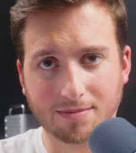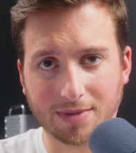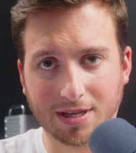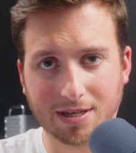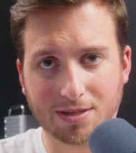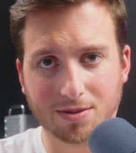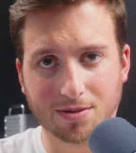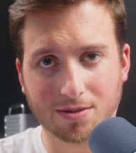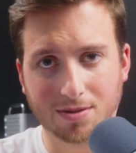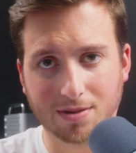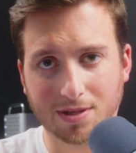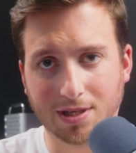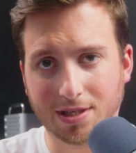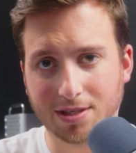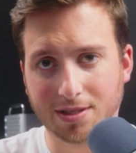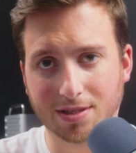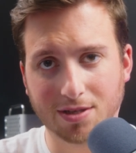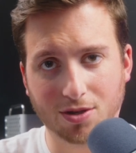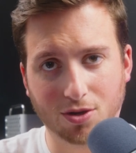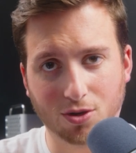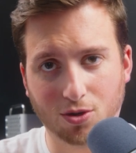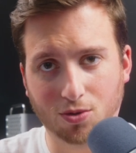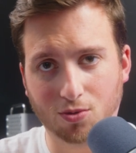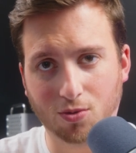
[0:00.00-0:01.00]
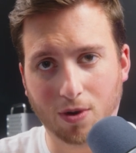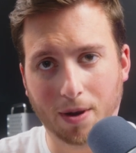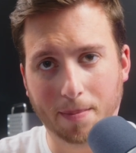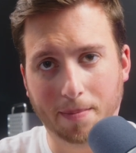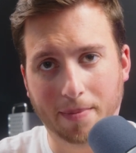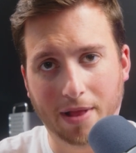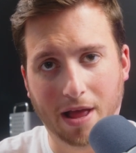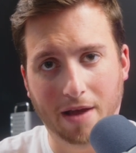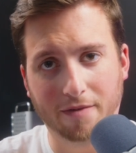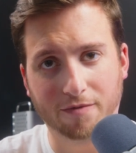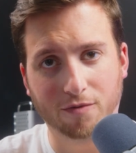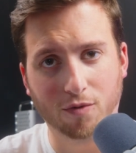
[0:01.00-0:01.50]
This is a
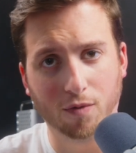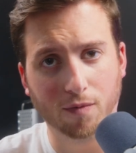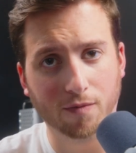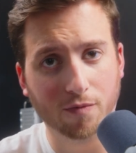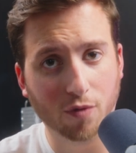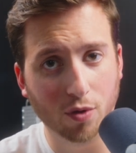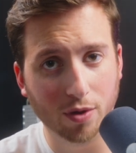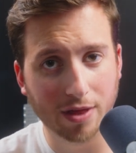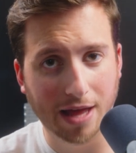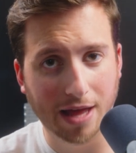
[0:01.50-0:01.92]
great platform for